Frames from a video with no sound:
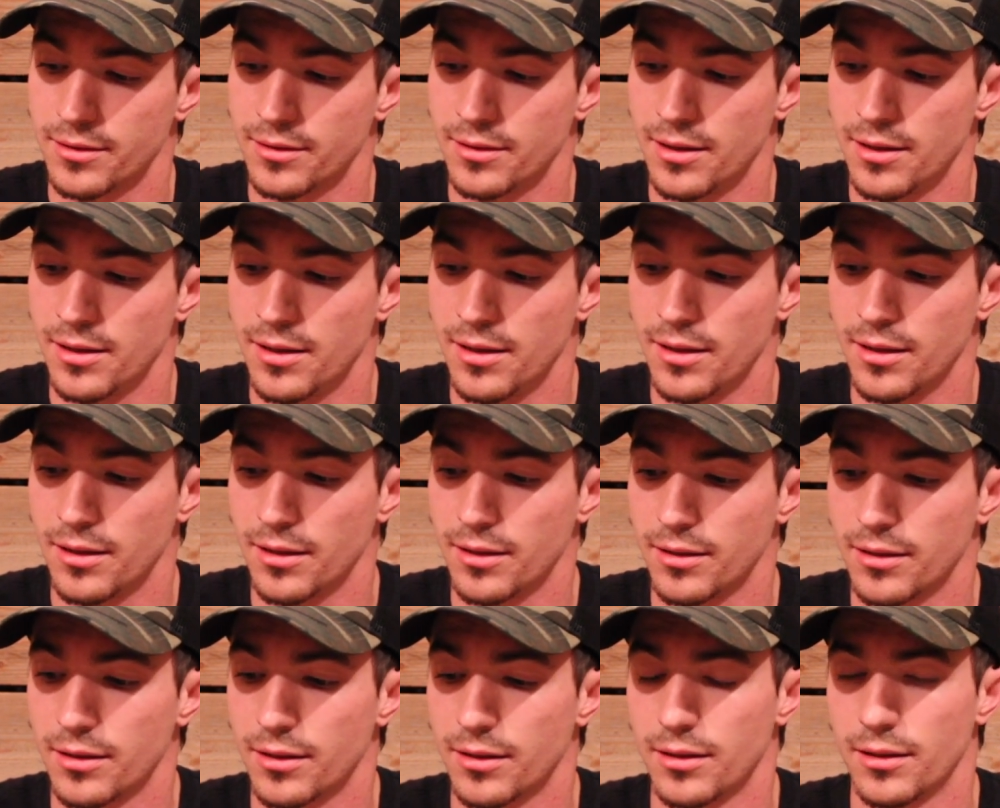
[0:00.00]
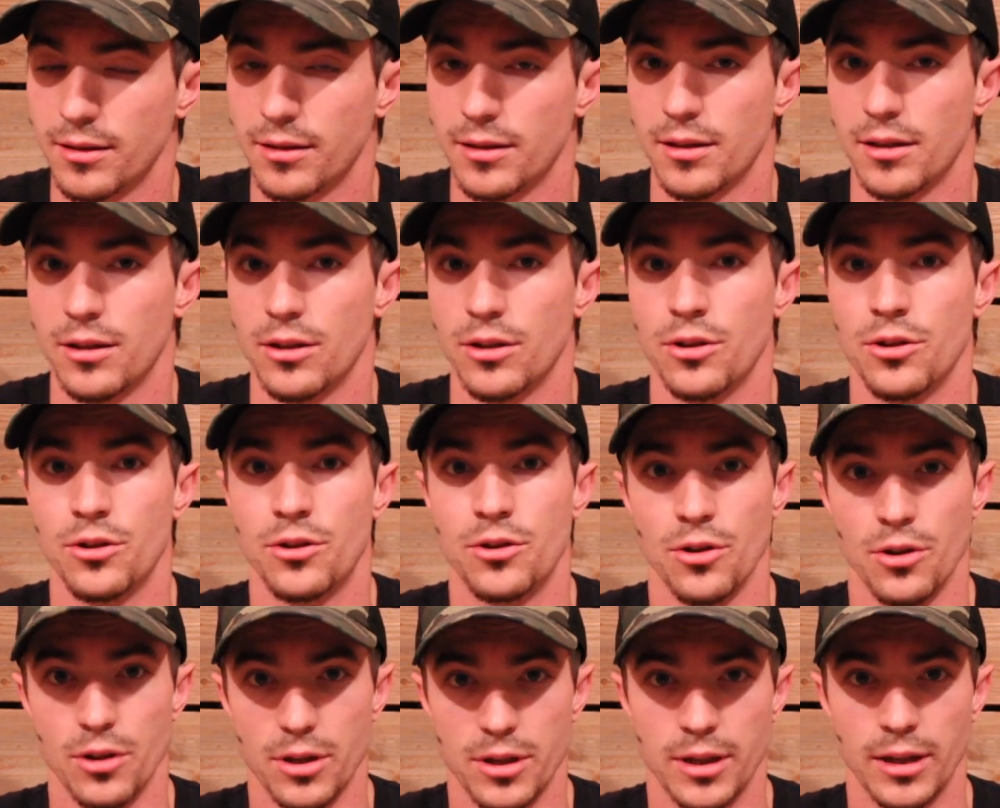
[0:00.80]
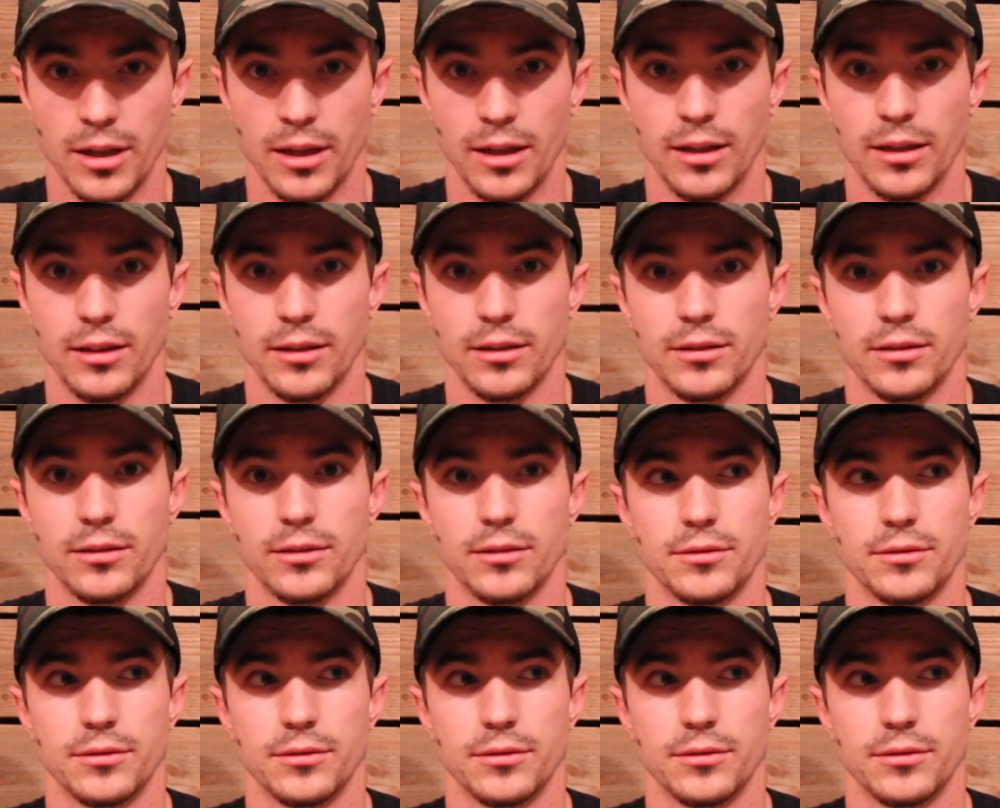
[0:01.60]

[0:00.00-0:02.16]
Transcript: The Gurkha